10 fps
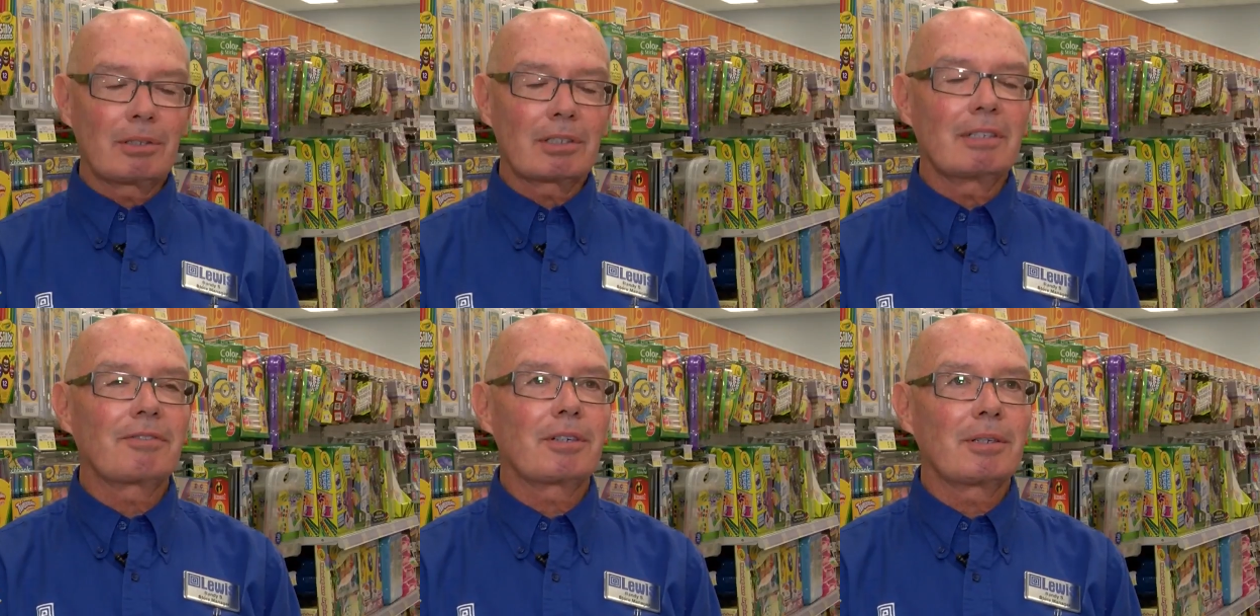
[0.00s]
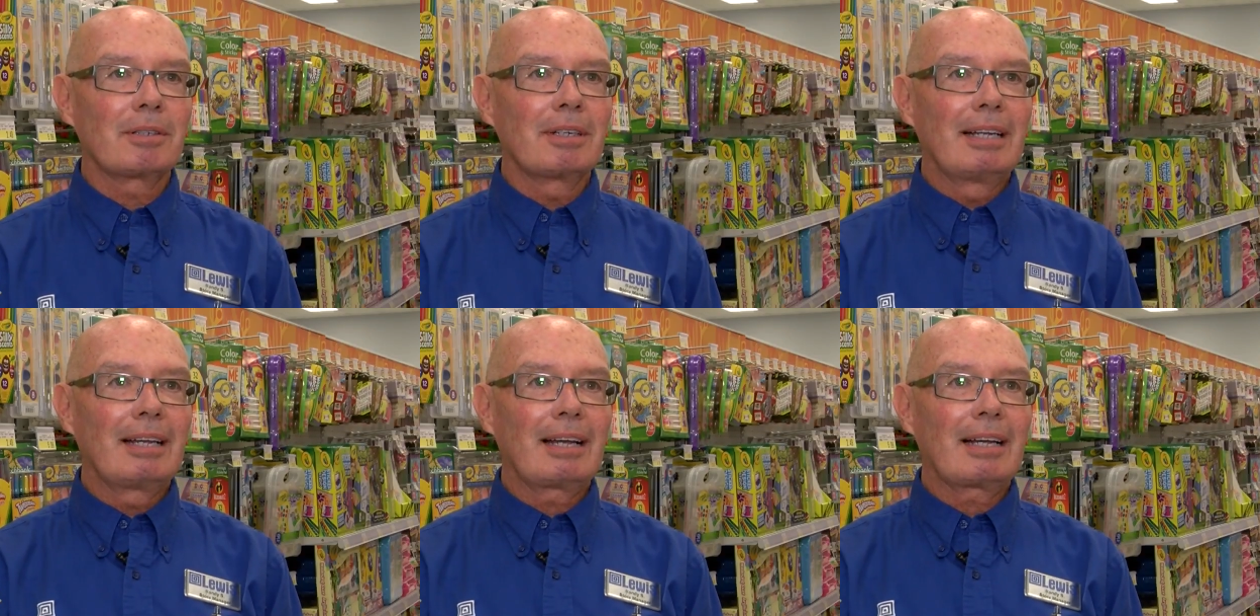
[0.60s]
looking for
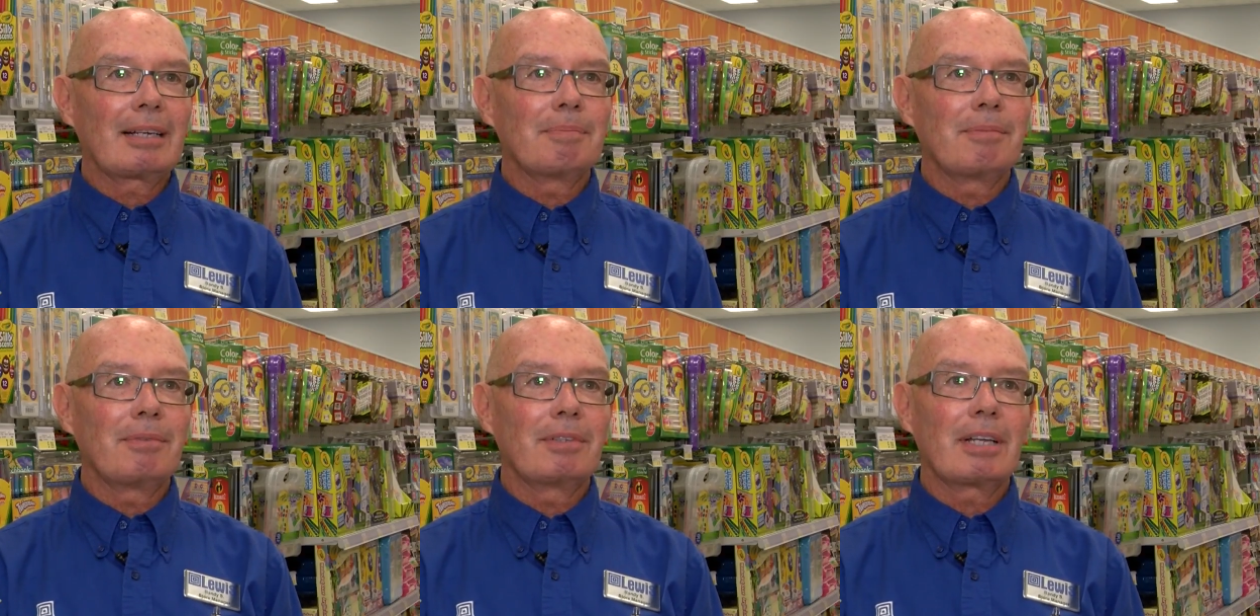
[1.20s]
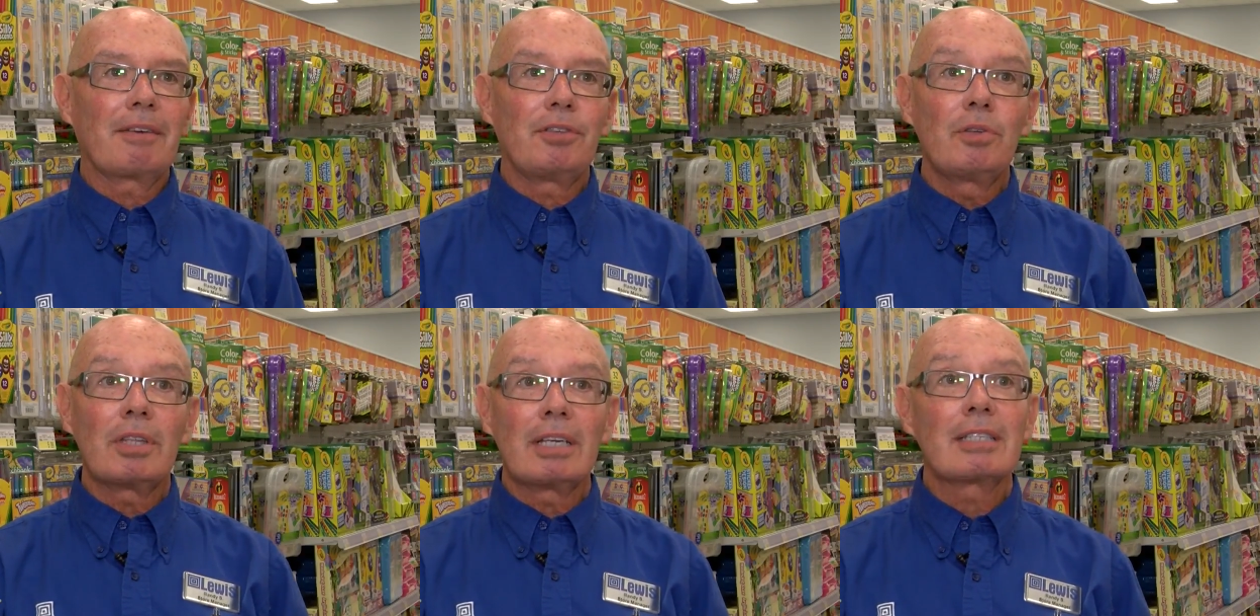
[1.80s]
um, a
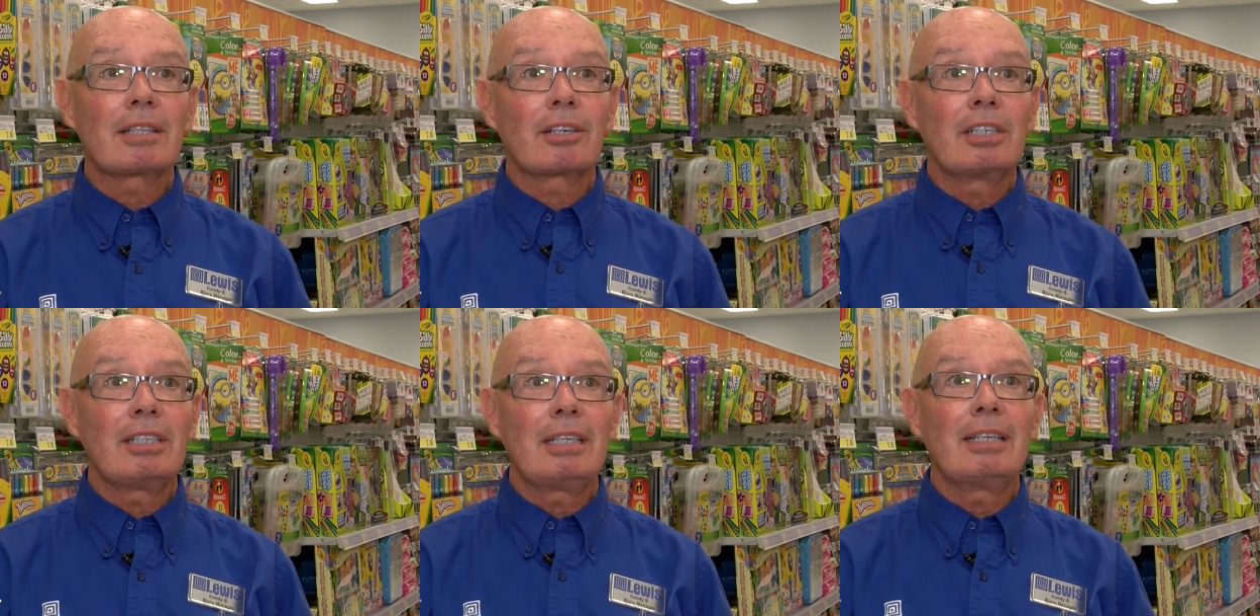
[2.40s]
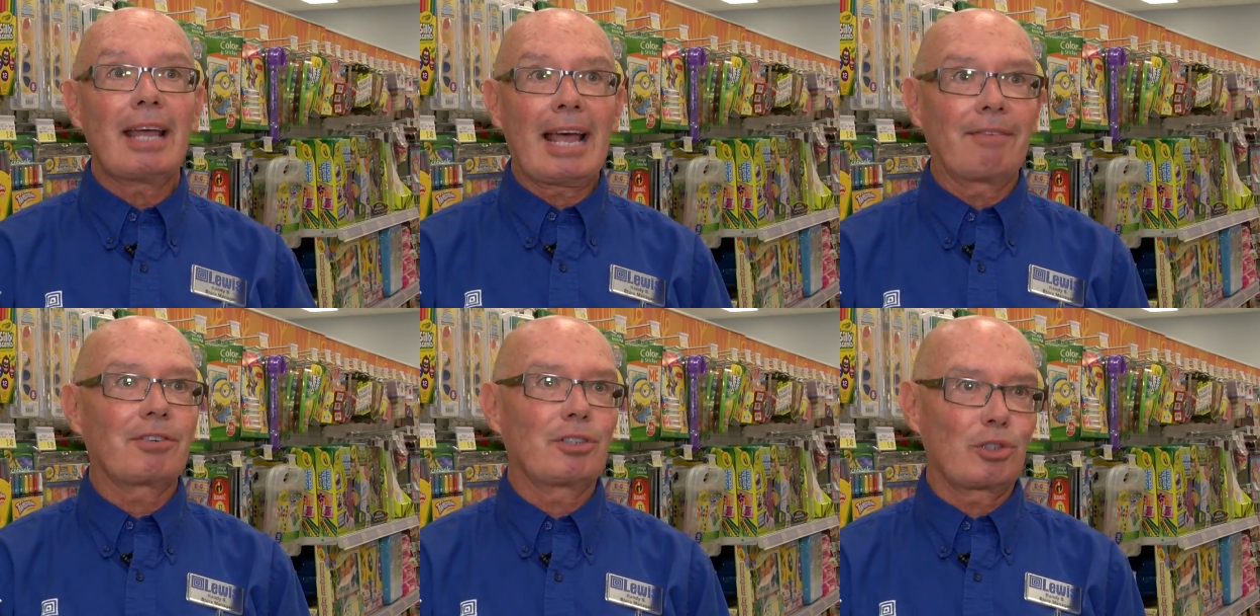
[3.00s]
few things that they're going to need
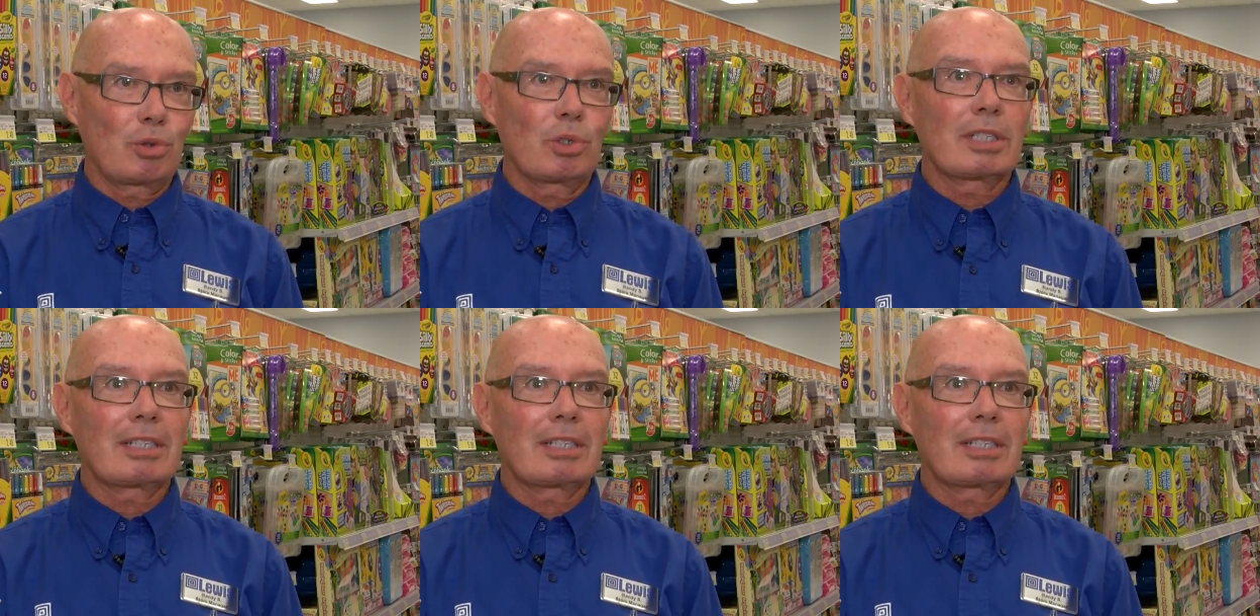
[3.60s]
after school